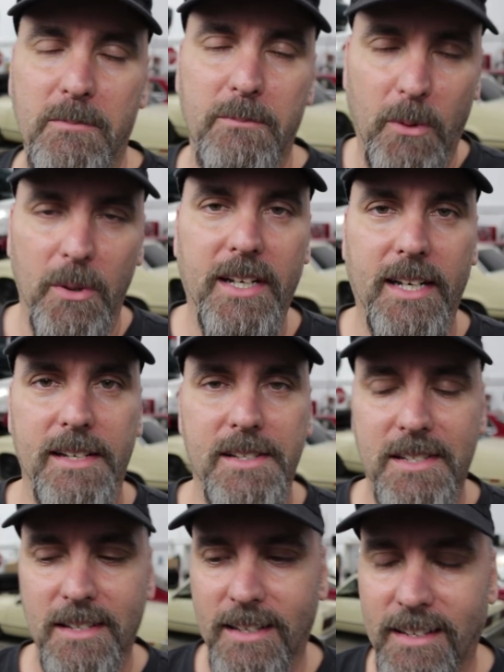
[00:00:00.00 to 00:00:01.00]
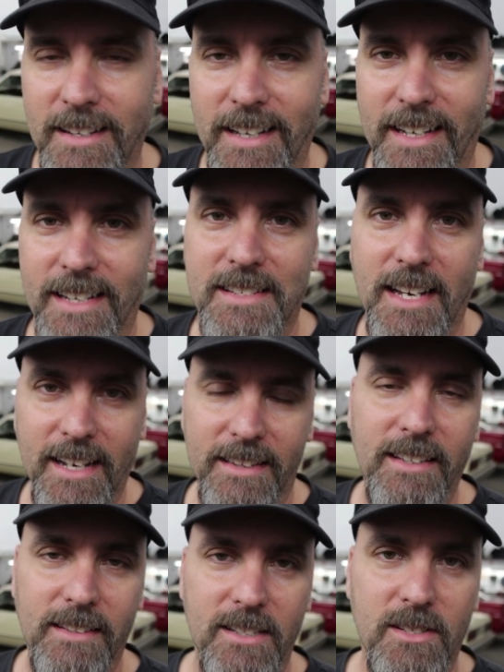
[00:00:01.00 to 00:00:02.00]
Point is I
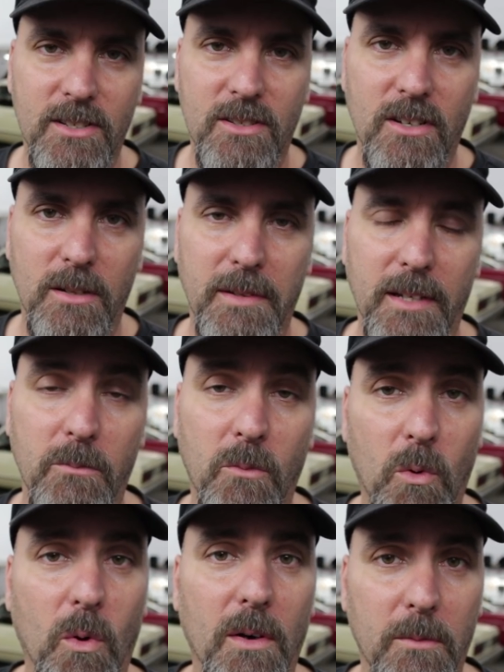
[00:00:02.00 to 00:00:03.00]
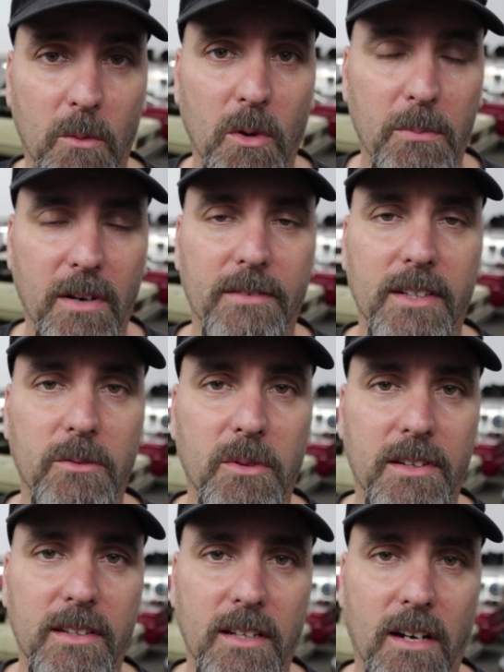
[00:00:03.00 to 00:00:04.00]
think this is going to be more and more prevalent
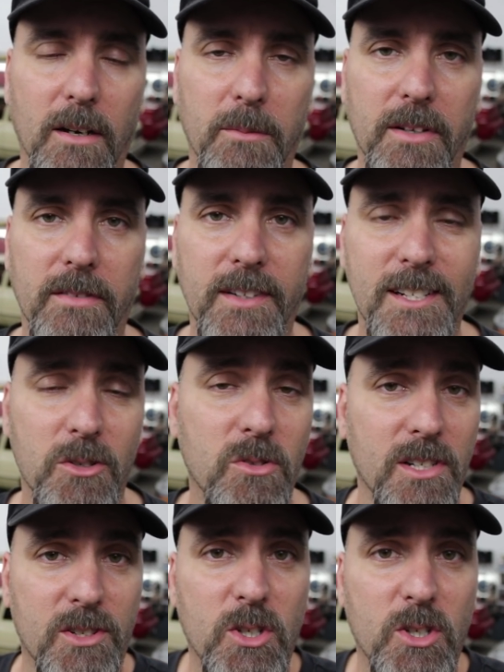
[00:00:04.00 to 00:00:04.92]
within the automotive industry,